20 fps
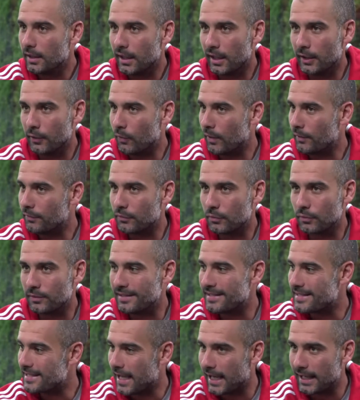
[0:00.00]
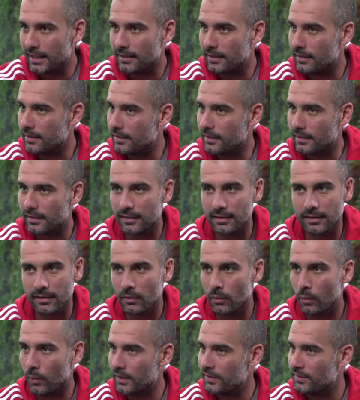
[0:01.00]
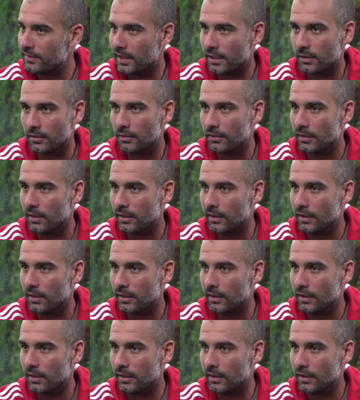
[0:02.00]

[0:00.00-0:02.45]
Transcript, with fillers: and you have to decide in one second